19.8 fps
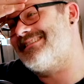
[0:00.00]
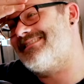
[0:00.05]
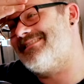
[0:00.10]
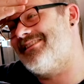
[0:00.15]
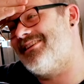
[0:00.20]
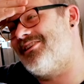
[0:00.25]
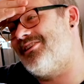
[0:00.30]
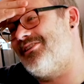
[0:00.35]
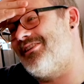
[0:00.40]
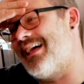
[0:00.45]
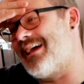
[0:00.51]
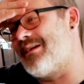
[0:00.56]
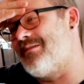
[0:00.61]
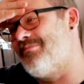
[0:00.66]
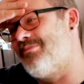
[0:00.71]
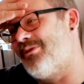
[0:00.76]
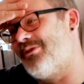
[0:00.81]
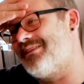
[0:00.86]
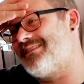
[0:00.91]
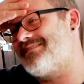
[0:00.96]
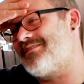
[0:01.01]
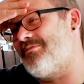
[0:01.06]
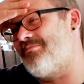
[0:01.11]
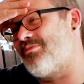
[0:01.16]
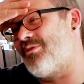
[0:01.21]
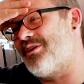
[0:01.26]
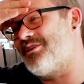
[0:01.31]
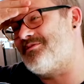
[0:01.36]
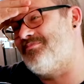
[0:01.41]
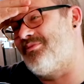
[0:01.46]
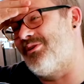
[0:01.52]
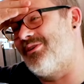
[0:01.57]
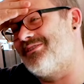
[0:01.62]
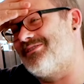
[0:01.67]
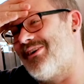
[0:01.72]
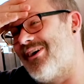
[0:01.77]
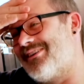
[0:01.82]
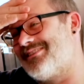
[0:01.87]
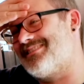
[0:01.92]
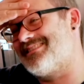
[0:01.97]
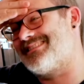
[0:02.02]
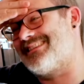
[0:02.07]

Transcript: little like bull this little British bulldog just